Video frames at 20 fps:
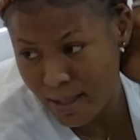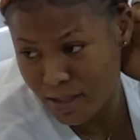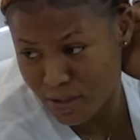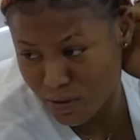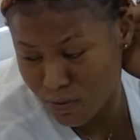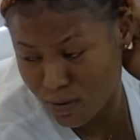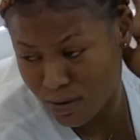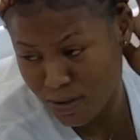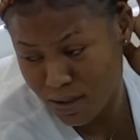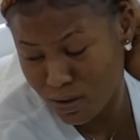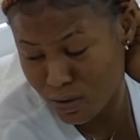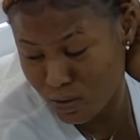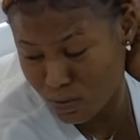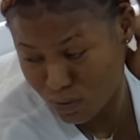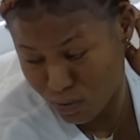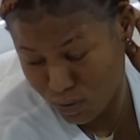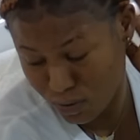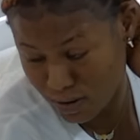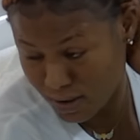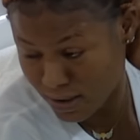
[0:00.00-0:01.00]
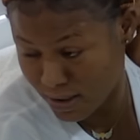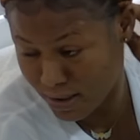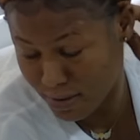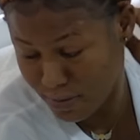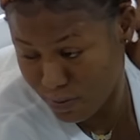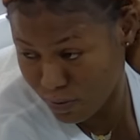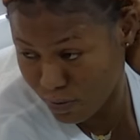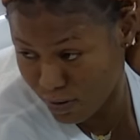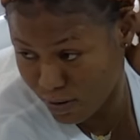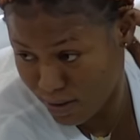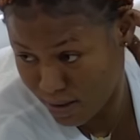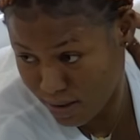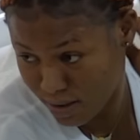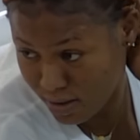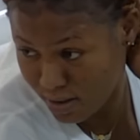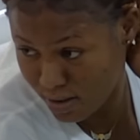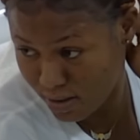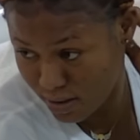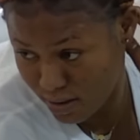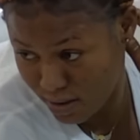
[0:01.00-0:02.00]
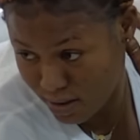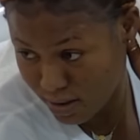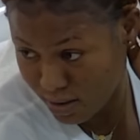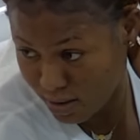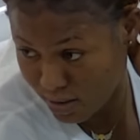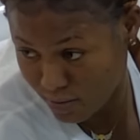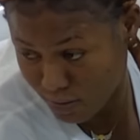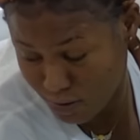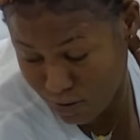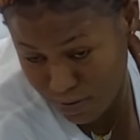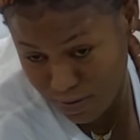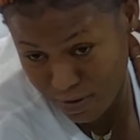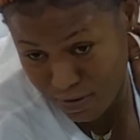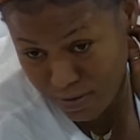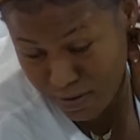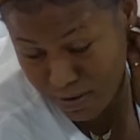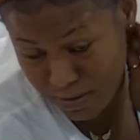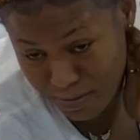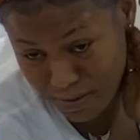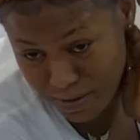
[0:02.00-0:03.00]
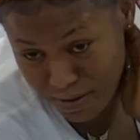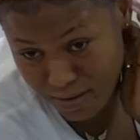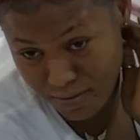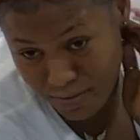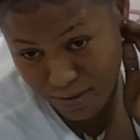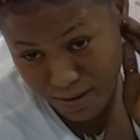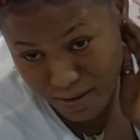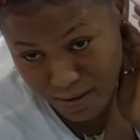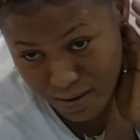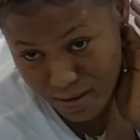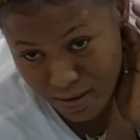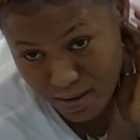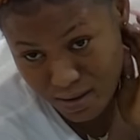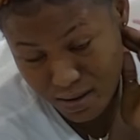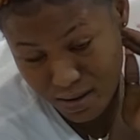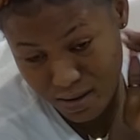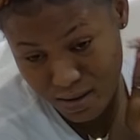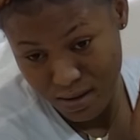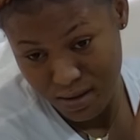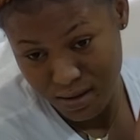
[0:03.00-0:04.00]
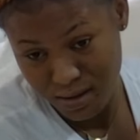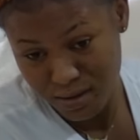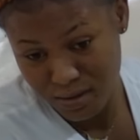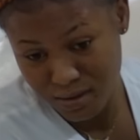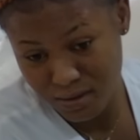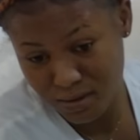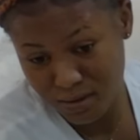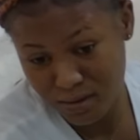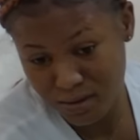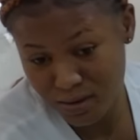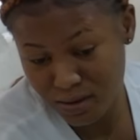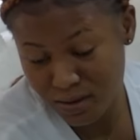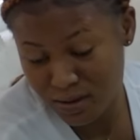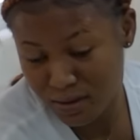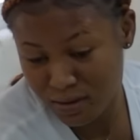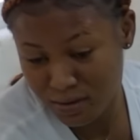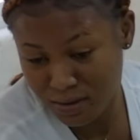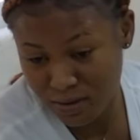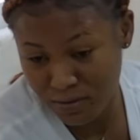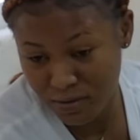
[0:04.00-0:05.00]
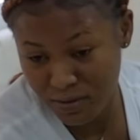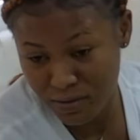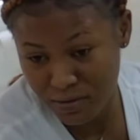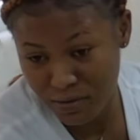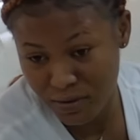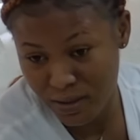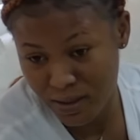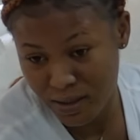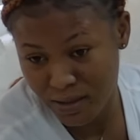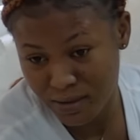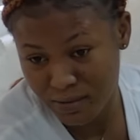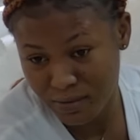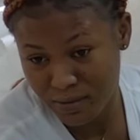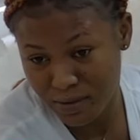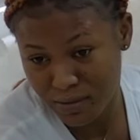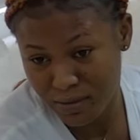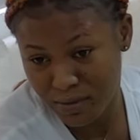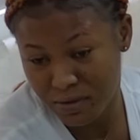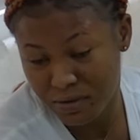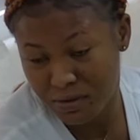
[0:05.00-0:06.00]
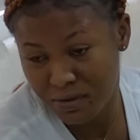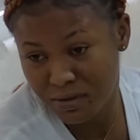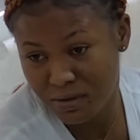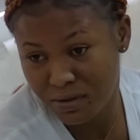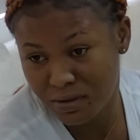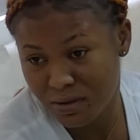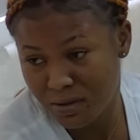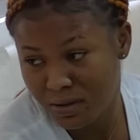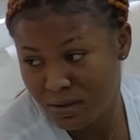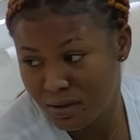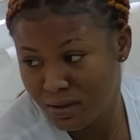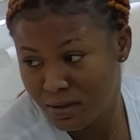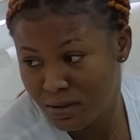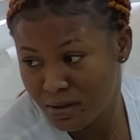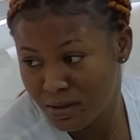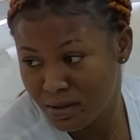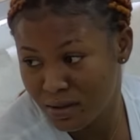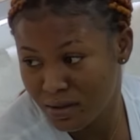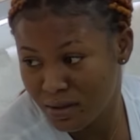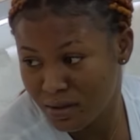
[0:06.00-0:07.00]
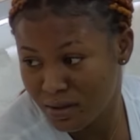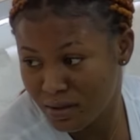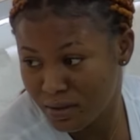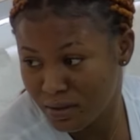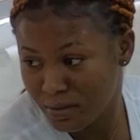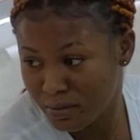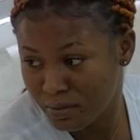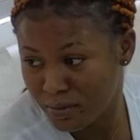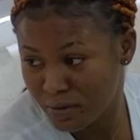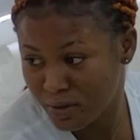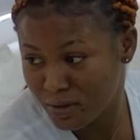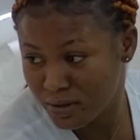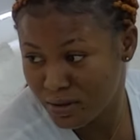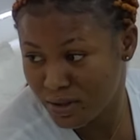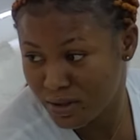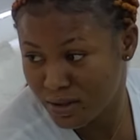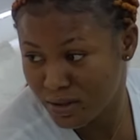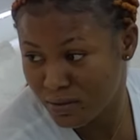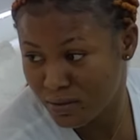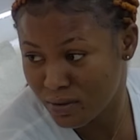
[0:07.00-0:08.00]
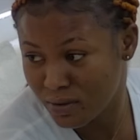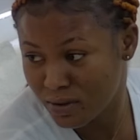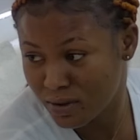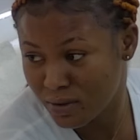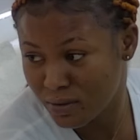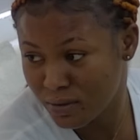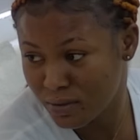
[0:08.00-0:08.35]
she wanted to sleep with him on the bed or something, but JQ's realized maybe because Tessy was. If he, had,